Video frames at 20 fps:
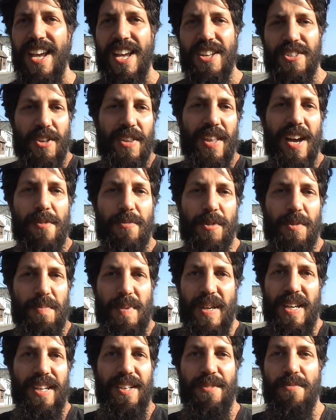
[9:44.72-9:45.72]
So that would
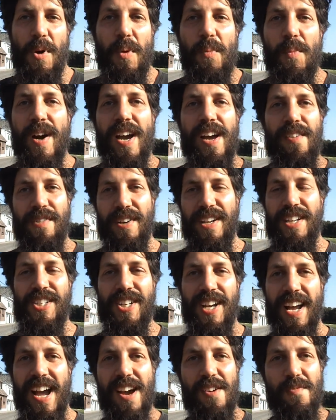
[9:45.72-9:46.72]
be one way of
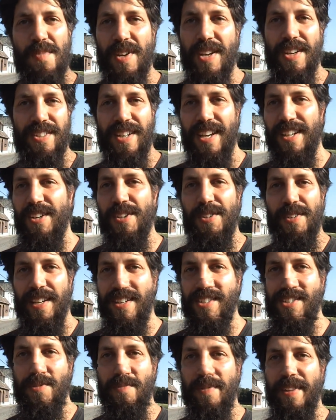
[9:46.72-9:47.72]
reaching out, because I know
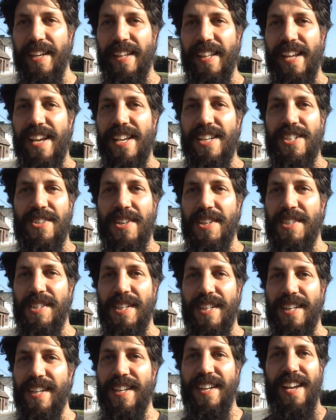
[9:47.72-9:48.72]
that's something they're
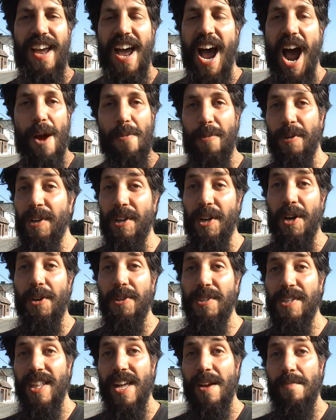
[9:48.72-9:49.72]
interested in. I wouldn't go
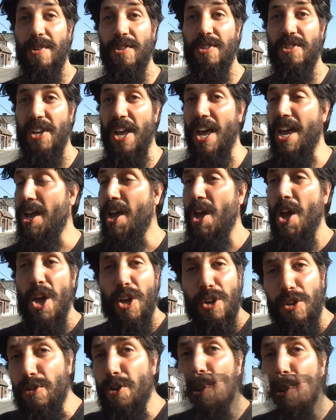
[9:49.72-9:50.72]
to them and say,
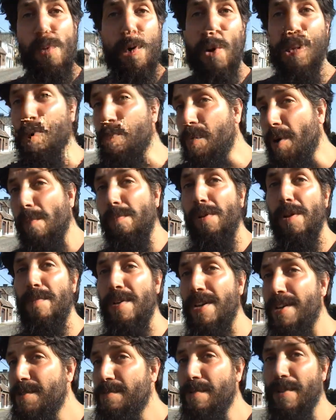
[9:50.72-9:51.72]
you know what the problem
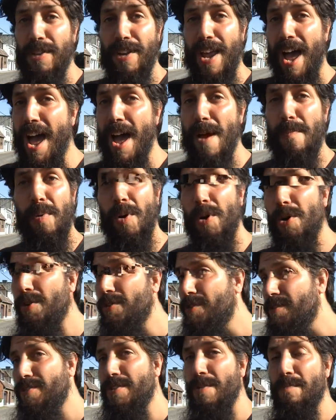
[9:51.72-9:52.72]
is with an airport
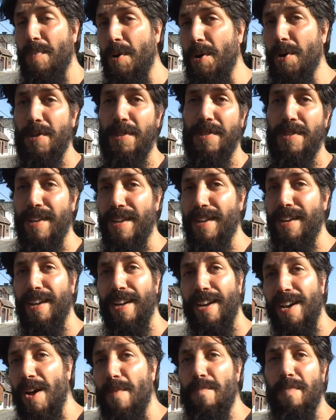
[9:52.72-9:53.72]
that's importing
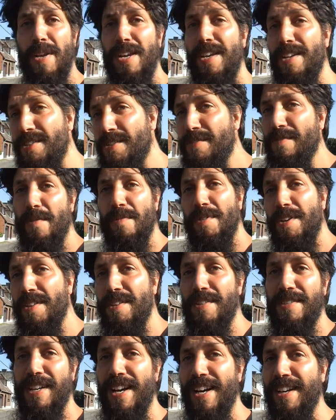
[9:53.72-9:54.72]
beans from the other
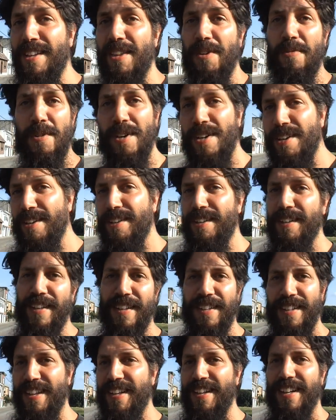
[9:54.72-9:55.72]
side of the world, and
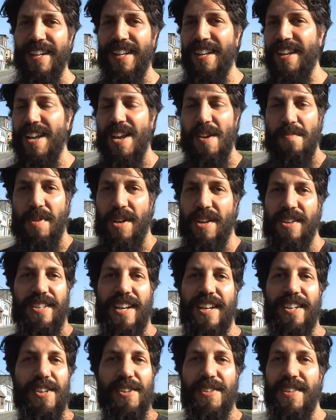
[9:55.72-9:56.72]
da da da, because I
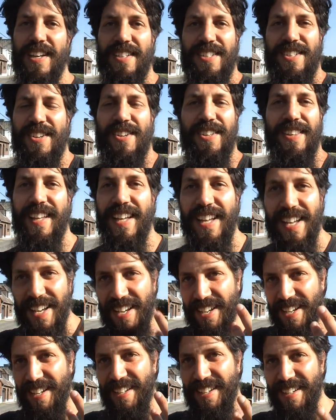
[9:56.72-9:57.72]
know that's not
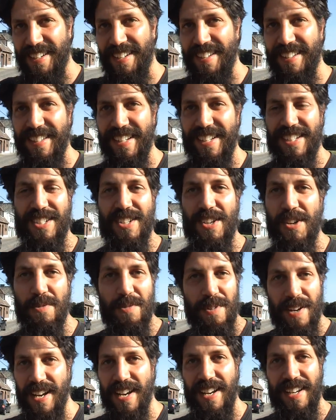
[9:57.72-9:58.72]
their That's not
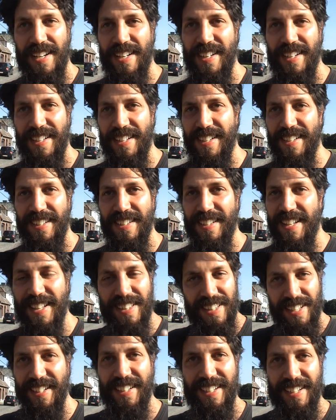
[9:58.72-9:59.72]
where they're
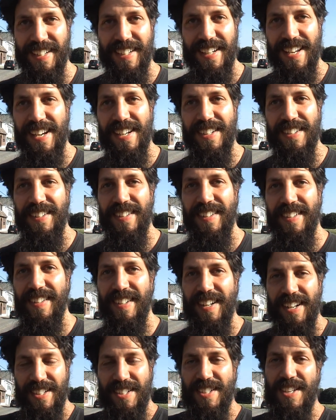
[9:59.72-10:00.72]
thinking now.
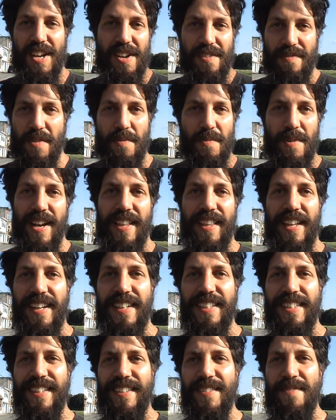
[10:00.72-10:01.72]
I'd start from where they
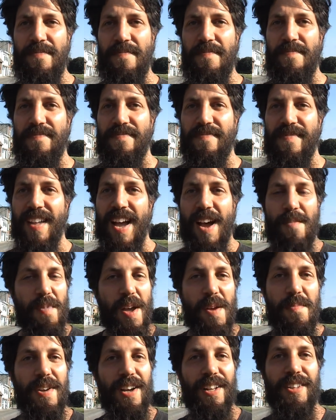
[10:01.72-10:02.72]
are. And
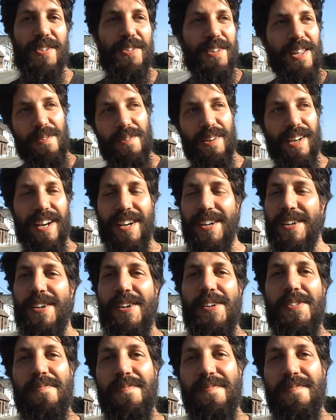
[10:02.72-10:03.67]
maybe I'll do that when I go home